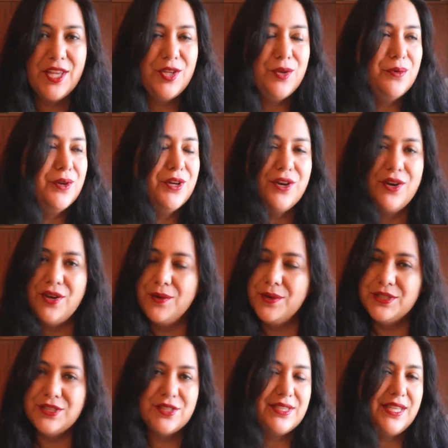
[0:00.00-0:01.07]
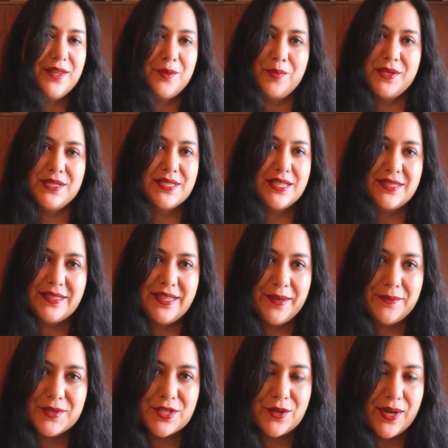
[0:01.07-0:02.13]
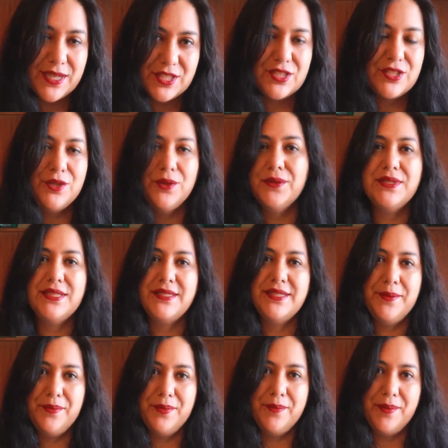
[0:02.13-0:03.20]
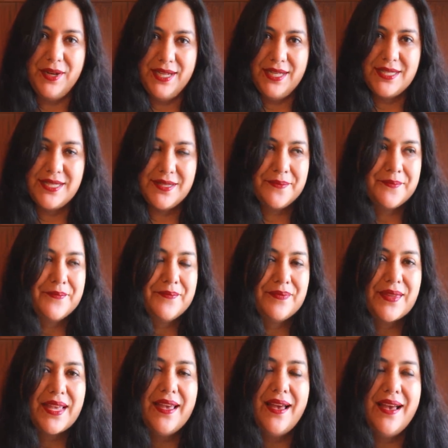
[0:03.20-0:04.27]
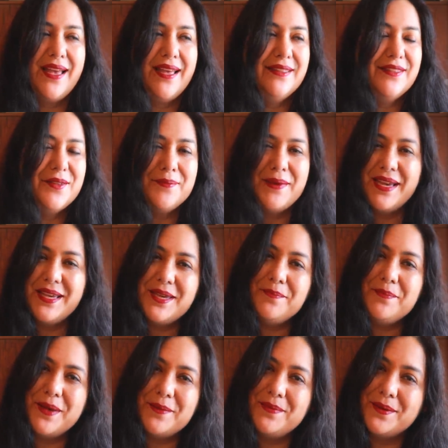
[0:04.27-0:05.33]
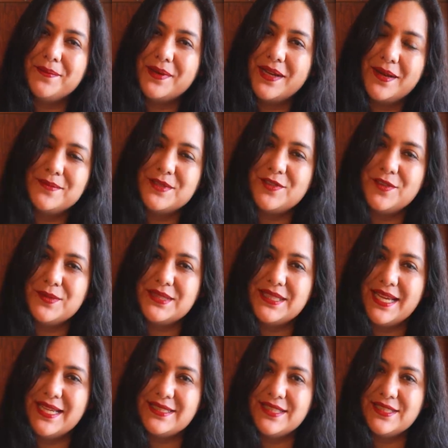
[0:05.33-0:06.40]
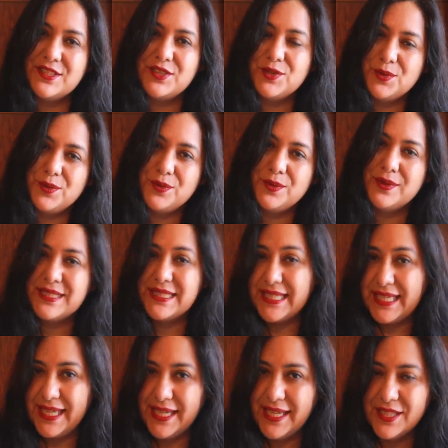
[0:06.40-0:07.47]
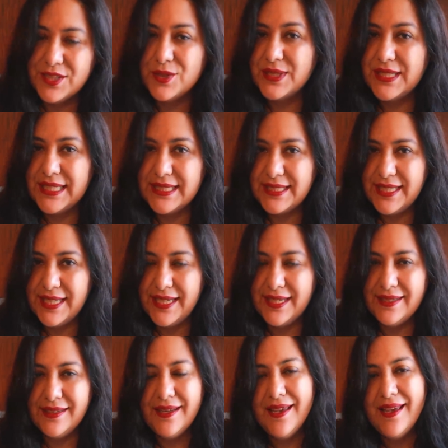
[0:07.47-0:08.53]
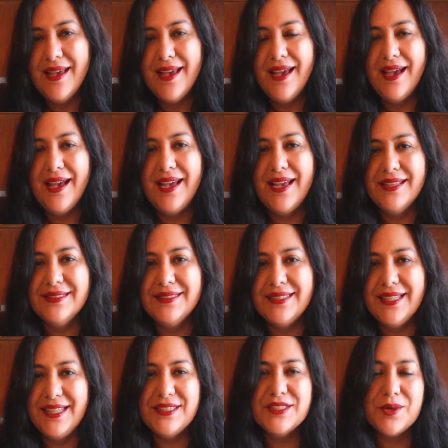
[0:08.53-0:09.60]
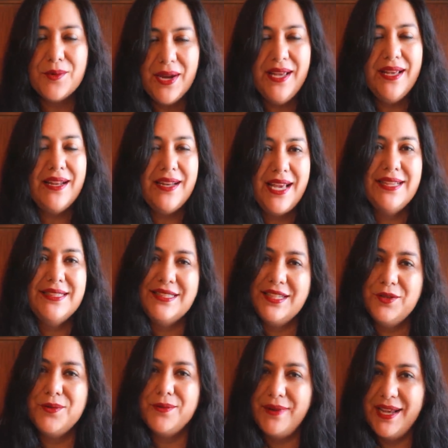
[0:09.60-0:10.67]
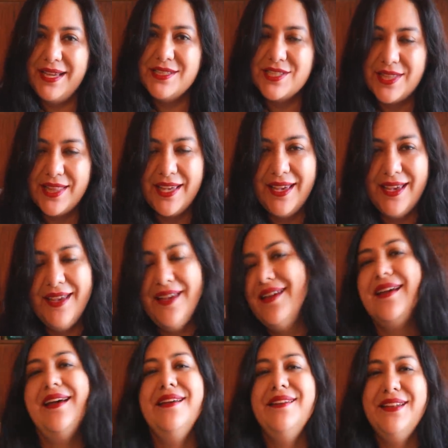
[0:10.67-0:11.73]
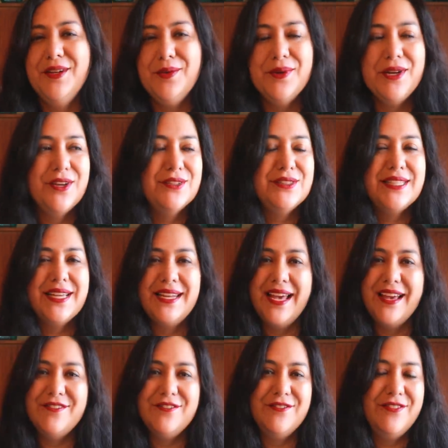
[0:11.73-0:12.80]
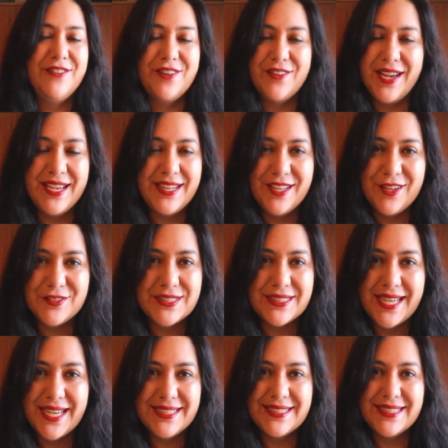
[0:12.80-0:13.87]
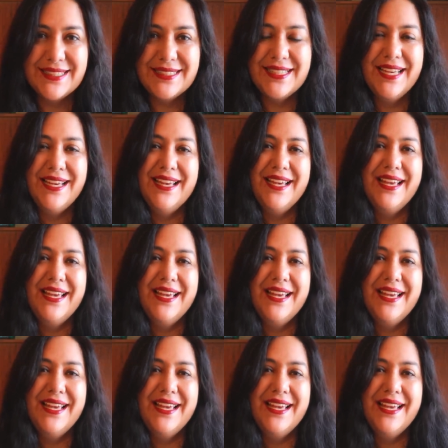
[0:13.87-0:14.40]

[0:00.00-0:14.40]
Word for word: you were not going to see the princess seams, so I just used the simple bodice. And the Maggie Peplum comes from sizes two T to sixteen, and it's quite a nice little range there. Little girls can have a variety of sizes